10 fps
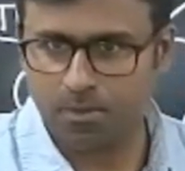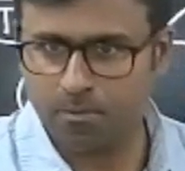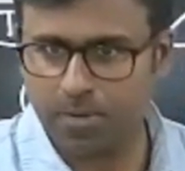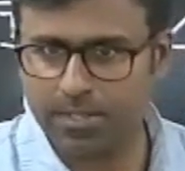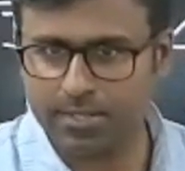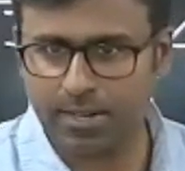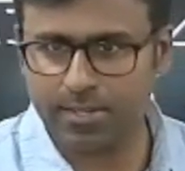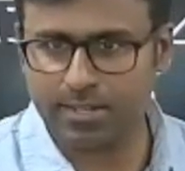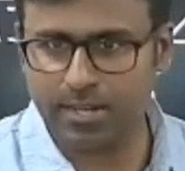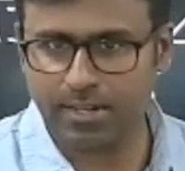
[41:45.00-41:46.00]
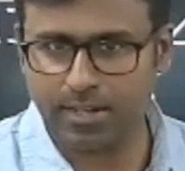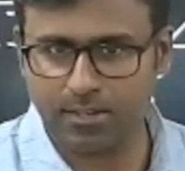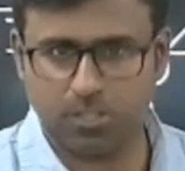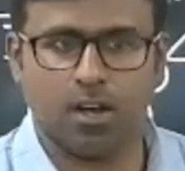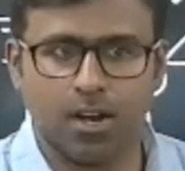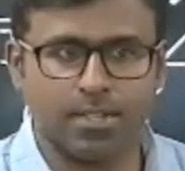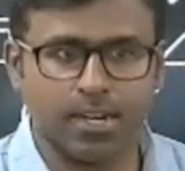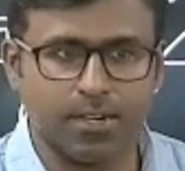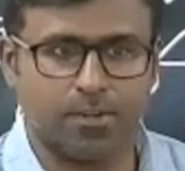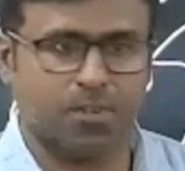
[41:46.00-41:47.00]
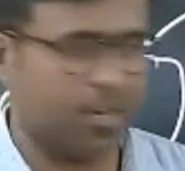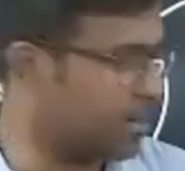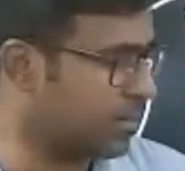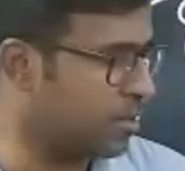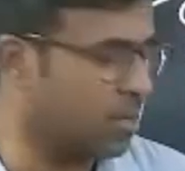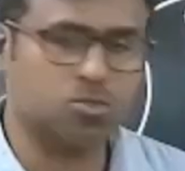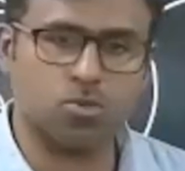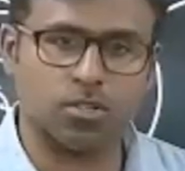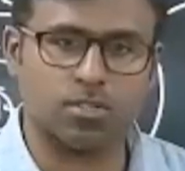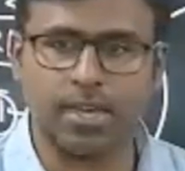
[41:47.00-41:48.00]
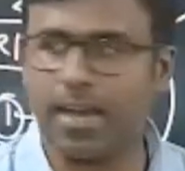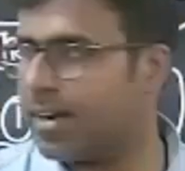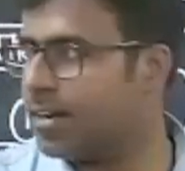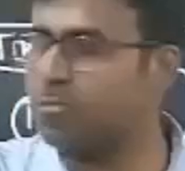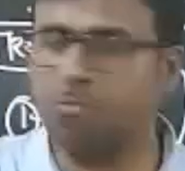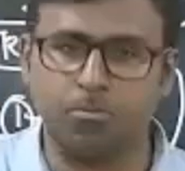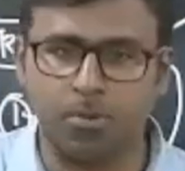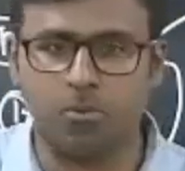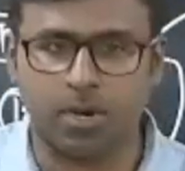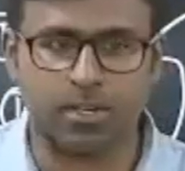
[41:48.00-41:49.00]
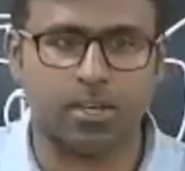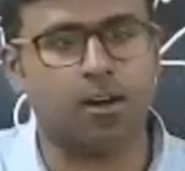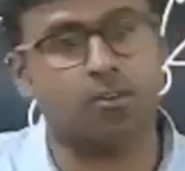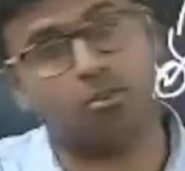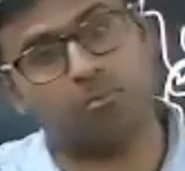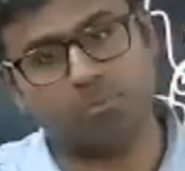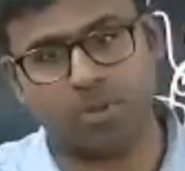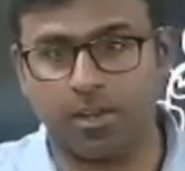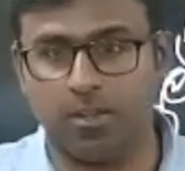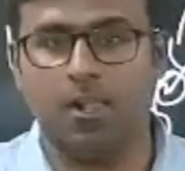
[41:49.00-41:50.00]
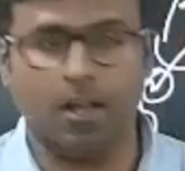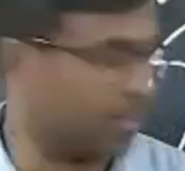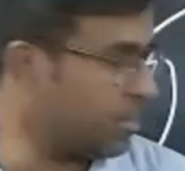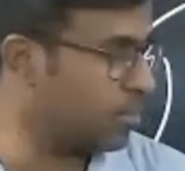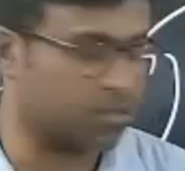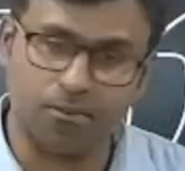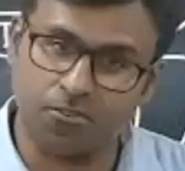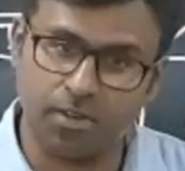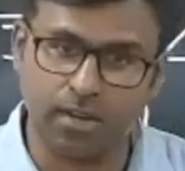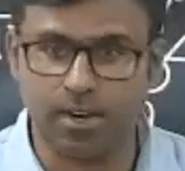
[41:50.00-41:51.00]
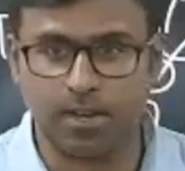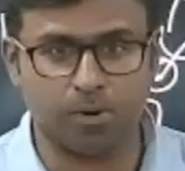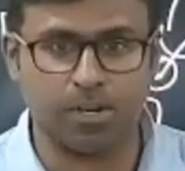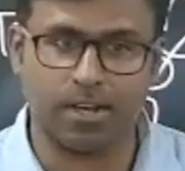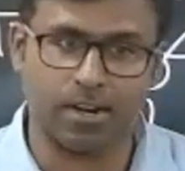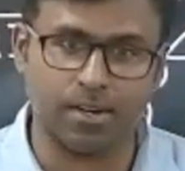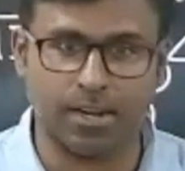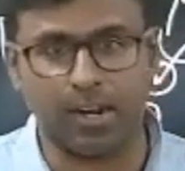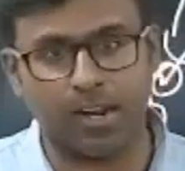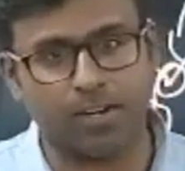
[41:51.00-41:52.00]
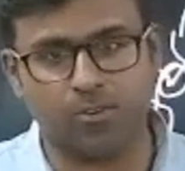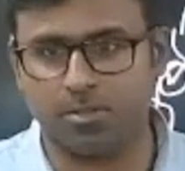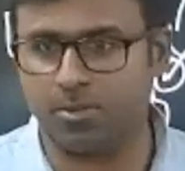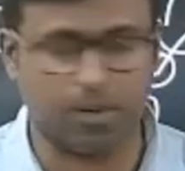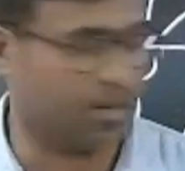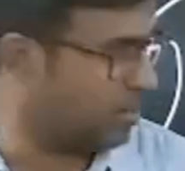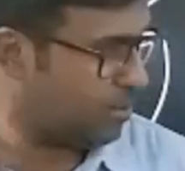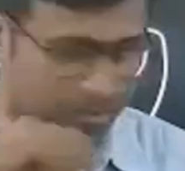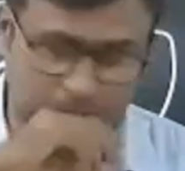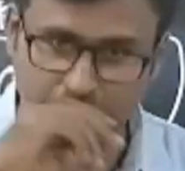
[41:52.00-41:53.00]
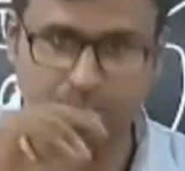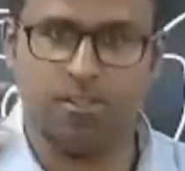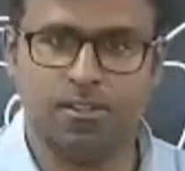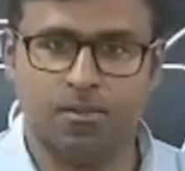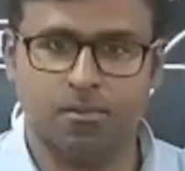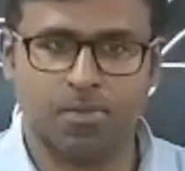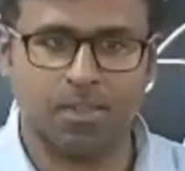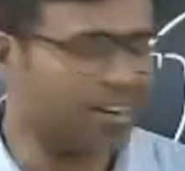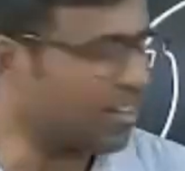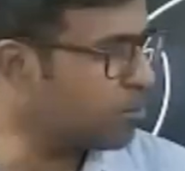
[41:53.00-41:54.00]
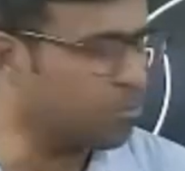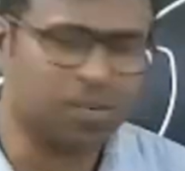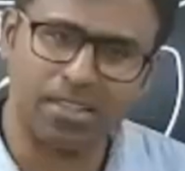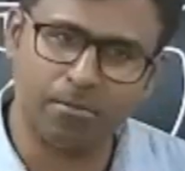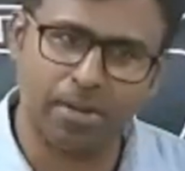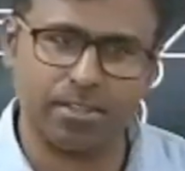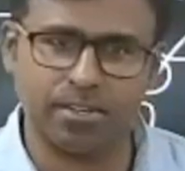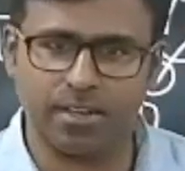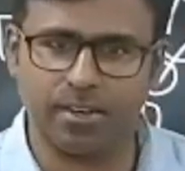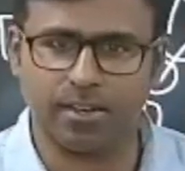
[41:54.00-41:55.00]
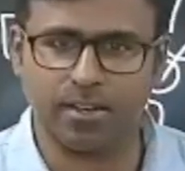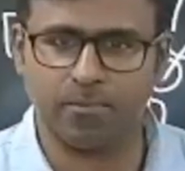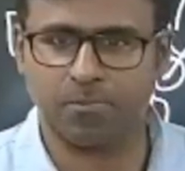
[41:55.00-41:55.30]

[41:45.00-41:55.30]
Please understand that. It's not that we are so scared and people working are romba periya adha indha software la ellam poitaanga na nalla advice sonnaanga enda epa paathal bayindite iruka